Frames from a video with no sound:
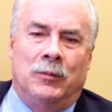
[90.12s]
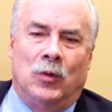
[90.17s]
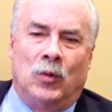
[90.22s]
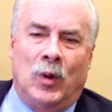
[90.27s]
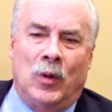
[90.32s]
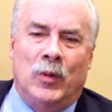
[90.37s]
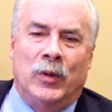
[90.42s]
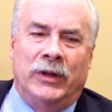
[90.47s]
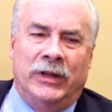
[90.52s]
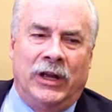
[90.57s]
But
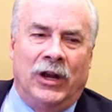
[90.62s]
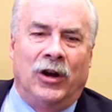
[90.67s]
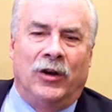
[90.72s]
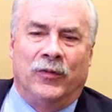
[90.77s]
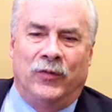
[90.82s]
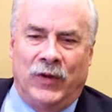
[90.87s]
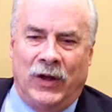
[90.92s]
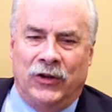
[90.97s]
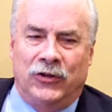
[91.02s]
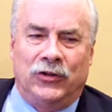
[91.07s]
one way
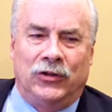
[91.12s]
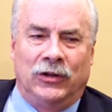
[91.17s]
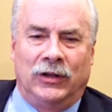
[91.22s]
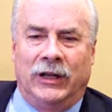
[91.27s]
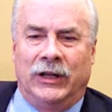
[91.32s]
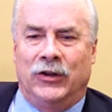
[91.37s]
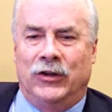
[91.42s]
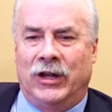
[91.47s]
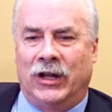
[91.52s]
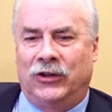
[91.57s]
there,
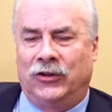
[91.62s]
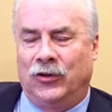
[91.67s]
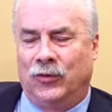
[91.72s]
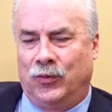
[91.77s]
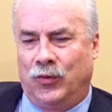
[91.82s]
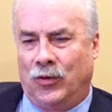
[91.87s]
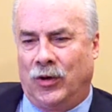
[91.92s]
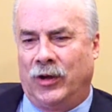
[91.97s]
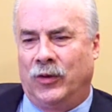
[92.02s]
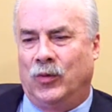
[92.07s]
eventually you get to a
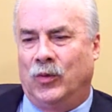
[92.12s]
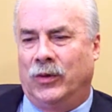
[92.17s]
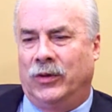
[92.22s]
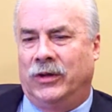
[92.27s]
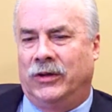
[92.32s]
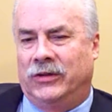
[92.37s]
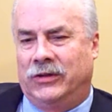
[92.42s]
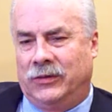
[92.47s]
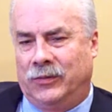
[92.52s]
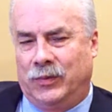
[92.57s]
point where
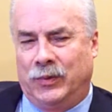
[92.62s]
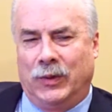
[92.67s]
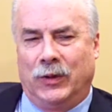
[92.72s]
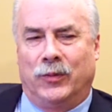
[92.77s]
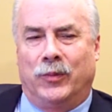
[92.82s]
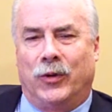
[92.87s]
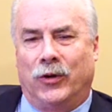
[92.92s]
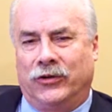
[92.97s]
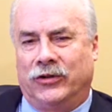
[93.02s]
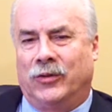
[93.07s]
the
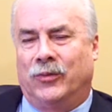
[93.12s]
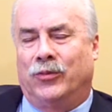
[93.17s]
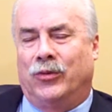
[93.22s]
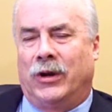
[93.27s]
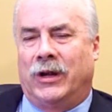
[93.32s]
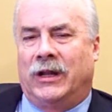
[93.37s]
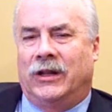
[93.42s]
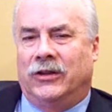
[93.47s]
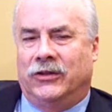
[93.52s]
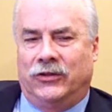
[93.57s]
superior person
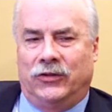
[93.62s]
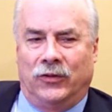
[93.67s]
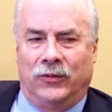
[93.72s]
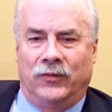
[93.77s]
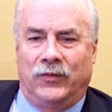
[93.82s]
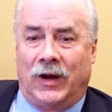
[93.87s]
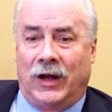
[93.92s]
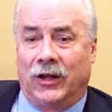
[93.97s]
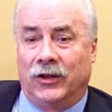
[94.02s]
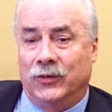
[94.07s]
bringing the
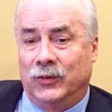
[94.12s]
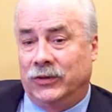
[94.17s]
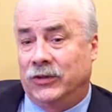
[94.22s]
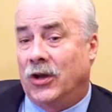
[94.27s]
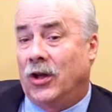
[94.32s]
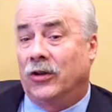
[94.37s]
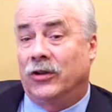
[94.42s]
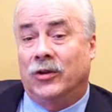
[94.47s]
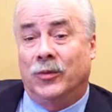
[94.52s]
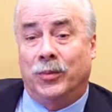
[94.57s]
suit files what's
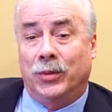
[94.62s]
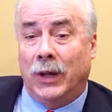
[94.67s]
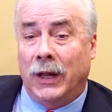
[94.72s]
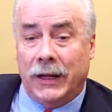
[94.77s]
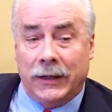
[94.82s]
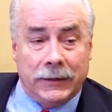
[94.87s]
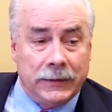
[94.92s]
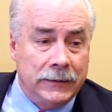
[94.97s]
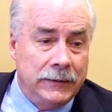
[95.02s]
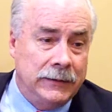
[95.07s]
called a
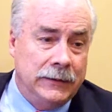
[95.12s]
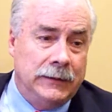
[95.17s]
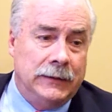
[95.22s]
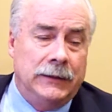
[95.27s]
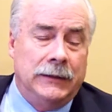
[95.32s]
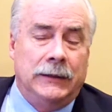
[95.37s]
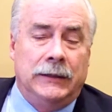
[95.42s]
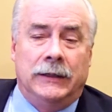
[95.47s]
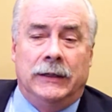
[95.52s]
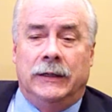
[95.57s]
complaint. It
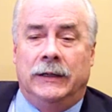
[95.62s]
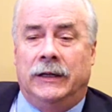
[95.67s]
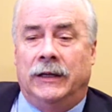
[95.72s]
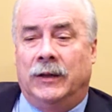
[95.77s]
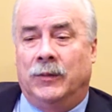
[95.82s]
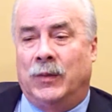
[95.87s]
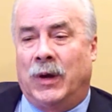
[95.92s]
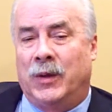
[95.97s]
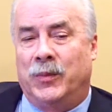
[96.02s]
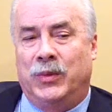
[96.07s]

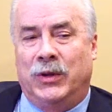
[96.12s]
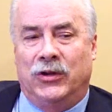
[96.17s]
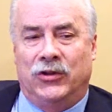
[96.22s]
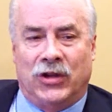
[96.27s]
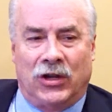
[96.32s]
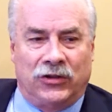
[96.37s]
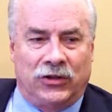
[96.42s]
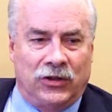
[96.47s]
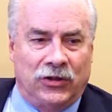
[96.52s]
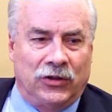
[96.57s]
might be
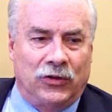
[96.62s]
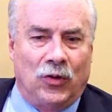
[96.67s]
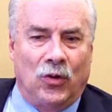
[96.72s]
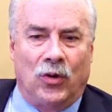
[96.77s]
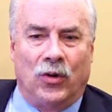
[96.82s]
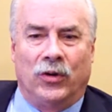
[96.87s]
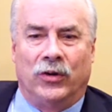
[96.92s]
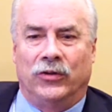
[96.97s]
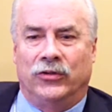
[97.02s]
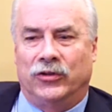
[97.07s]
justice
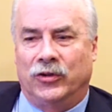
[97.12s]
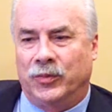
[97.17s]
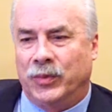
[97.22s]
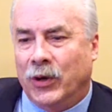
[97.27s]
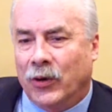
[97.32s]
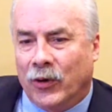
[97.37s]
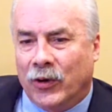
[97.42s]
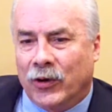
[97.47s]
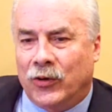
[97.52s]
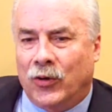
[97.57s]
court or
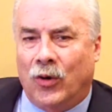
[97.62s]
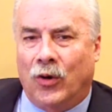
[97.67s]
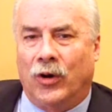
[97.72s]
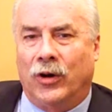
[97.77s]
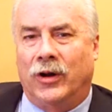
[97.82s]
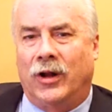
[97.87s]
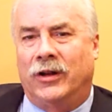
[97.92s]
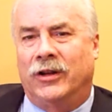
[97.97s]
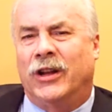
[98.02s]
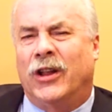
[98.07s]
superior
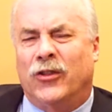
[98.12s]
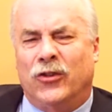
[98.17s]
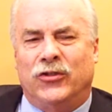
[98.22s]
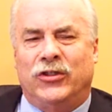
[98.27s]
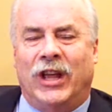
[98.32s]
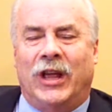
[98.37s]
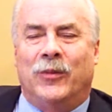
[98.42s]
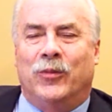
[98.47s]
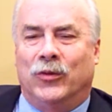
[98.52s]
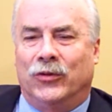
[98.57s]
court. On another
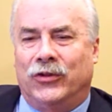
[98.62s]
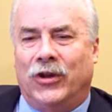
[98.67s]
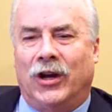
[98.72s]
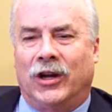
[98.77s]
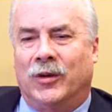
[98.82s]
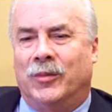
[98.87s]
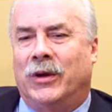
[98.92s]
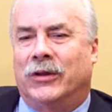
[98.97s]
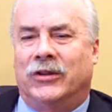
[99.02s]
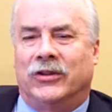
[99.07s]
tape, we'll
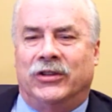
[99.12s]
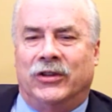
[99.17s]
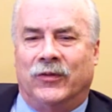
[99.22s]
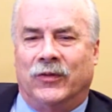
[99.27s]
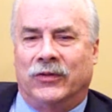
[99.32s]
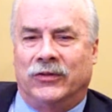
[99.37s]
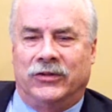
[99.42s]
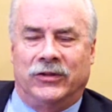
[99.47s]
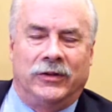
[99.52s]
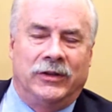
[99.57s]
talk about the
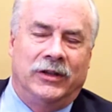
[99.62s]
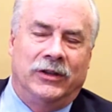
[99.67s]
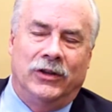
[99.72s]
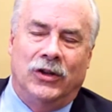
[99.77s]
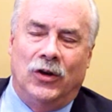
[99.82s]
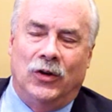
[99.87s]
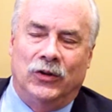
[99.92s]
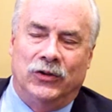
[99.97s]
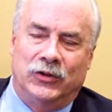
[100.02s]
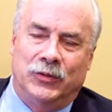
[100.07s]
difference in
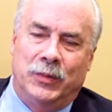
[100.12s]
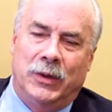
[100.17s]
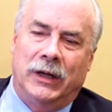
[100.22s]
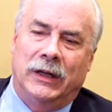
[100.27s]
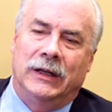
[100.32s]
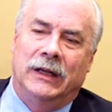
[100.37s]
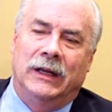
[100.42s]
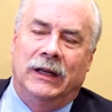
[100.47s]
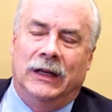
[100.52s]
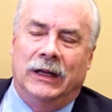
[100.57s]
those.
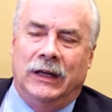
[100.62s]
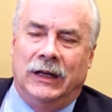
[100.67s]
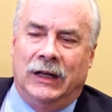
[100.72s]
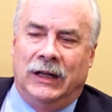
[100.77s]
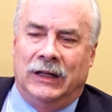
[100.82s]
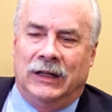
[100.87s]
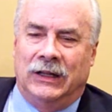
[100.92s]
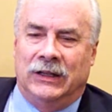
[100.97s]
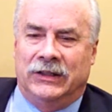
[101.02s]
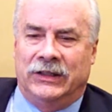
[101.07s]
But
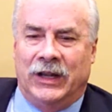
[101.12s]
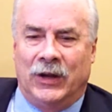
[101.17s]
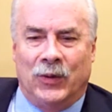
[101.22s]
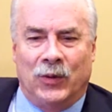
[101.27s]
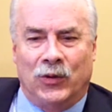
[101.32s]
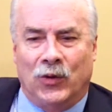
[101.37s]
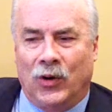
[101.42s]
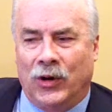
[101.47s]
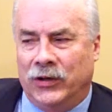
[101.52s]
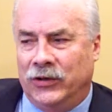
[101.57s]
let's say we're
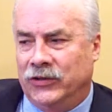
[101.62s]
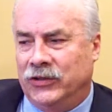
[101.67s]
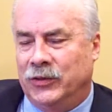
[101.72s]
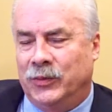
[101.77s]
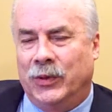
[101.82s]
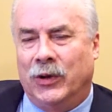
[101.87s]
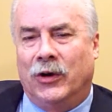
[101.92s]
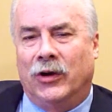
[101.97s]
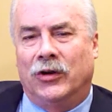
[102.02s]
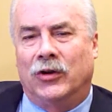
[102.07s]
going to
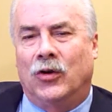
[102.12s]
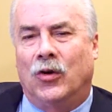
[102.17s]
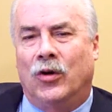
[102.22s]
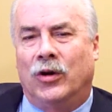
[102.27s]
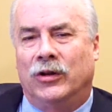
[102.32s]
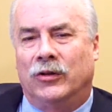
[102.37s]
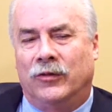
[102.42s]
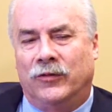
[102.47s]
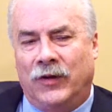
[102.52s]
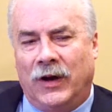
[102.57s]
superior
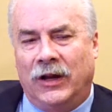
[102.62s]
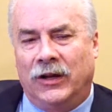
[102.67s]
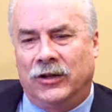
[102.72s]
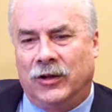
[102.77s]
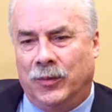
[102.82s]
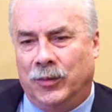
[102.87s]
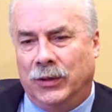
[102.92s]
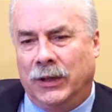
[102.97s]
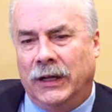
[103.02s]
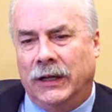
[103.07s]
court, they'll file a
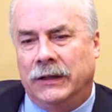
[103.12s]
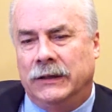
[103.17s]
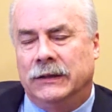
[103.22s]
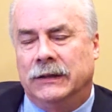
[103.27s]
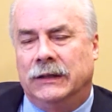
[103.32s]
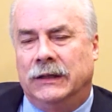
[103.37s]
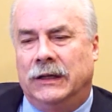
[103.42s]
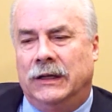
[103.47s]
complaint.